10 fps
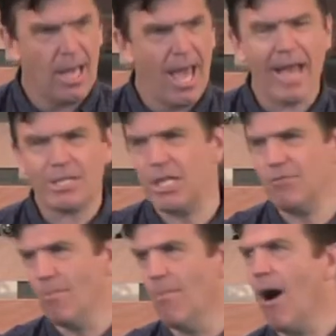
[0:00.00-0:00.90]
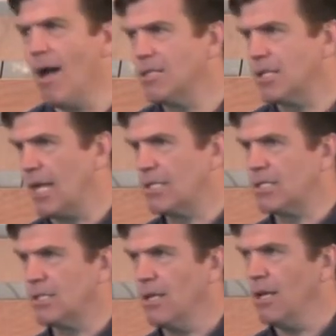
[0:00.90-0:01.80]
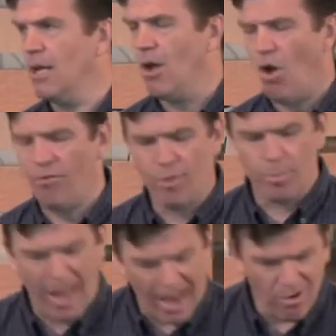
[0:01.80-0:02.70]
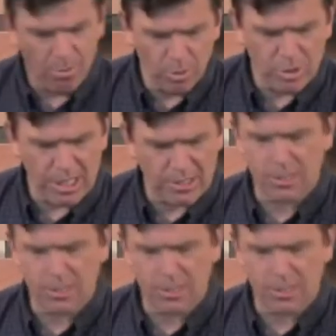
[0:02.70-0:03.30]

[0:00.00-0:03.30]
actually reminds us of the parable Jesus